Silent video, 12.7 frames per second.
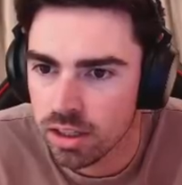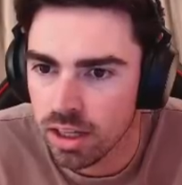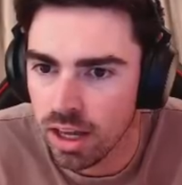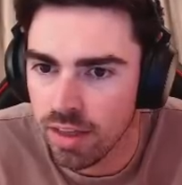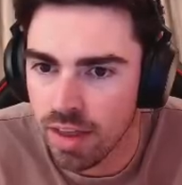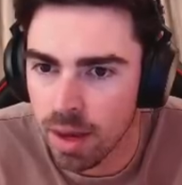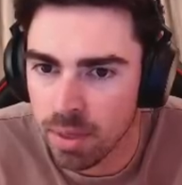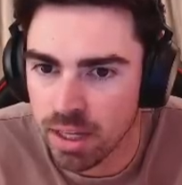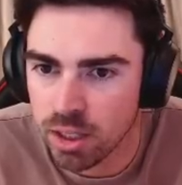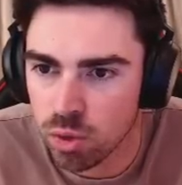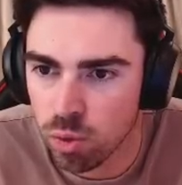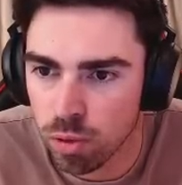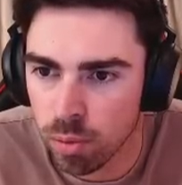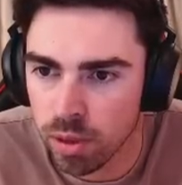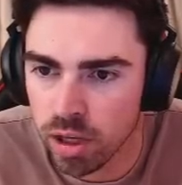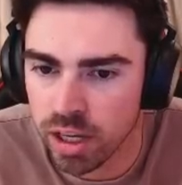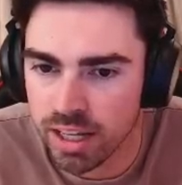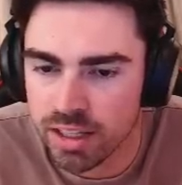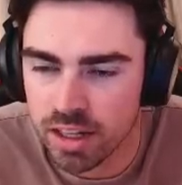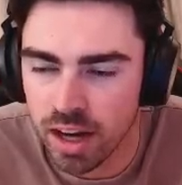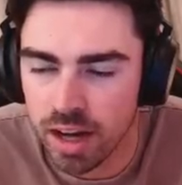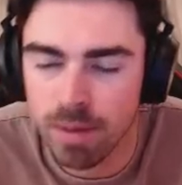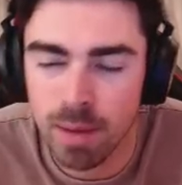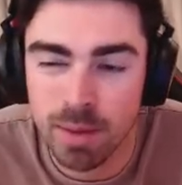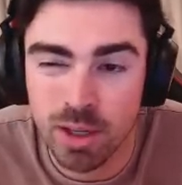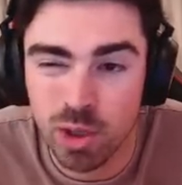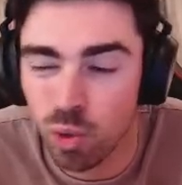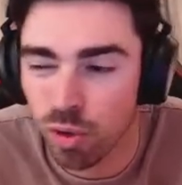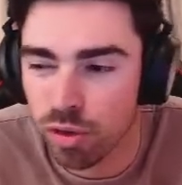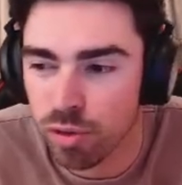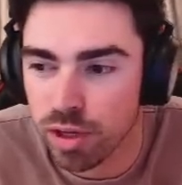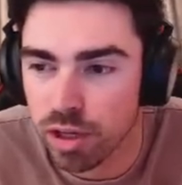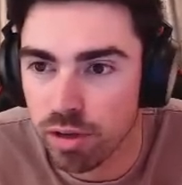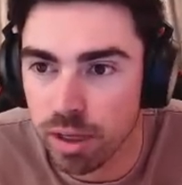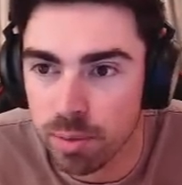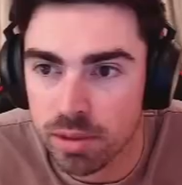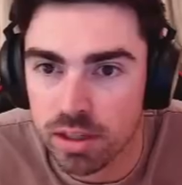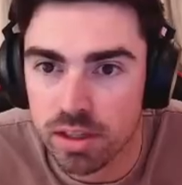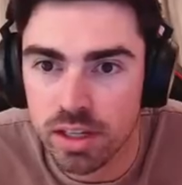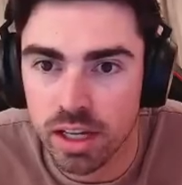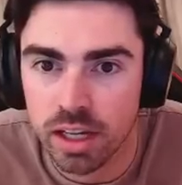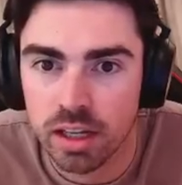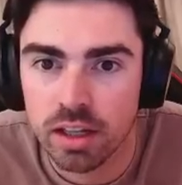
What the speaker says: And that means we're probably going to get denied maybe 2 or 3 creeps. Let's see.